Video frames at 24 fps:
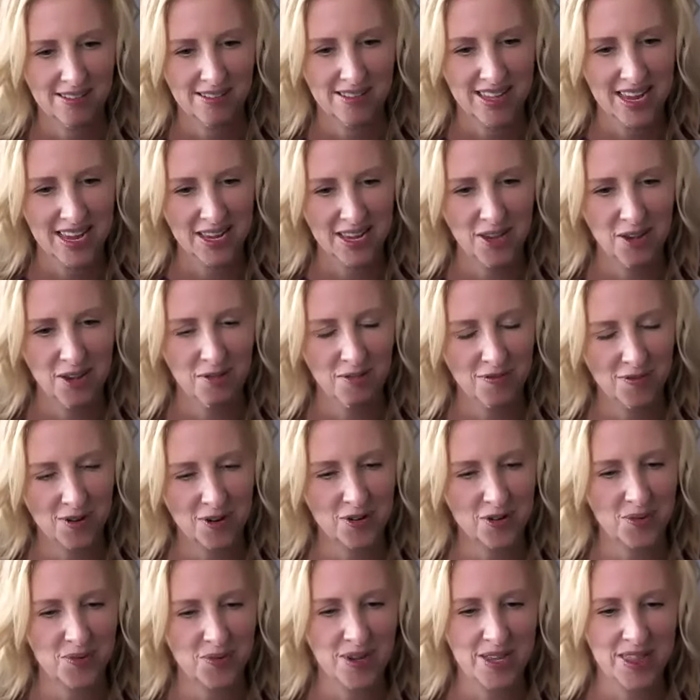Thank you for
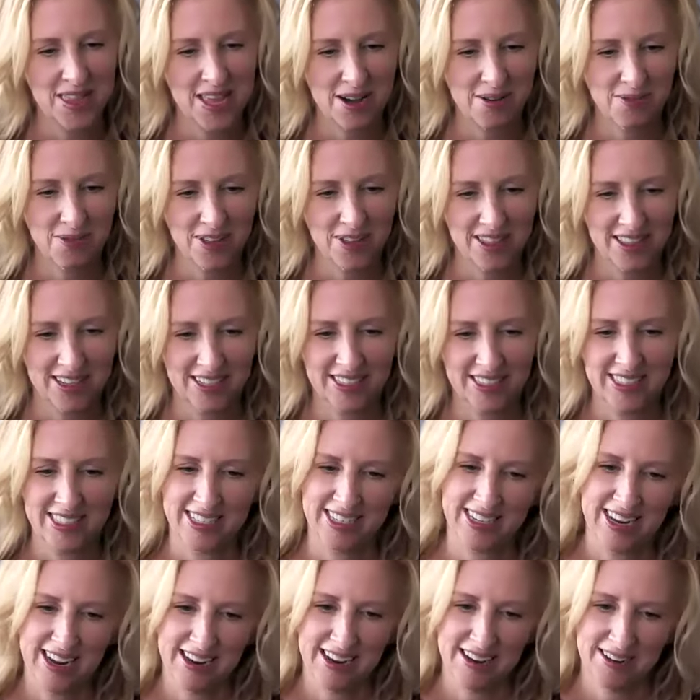doing that with us
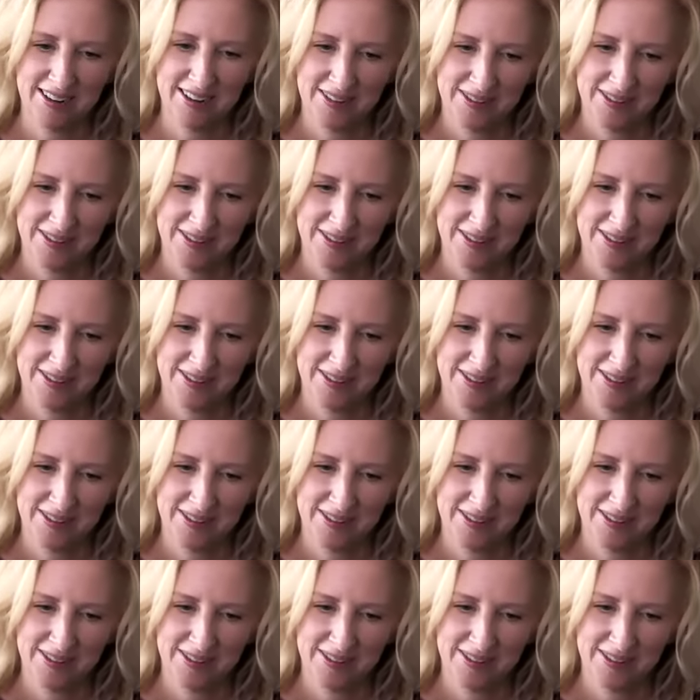today.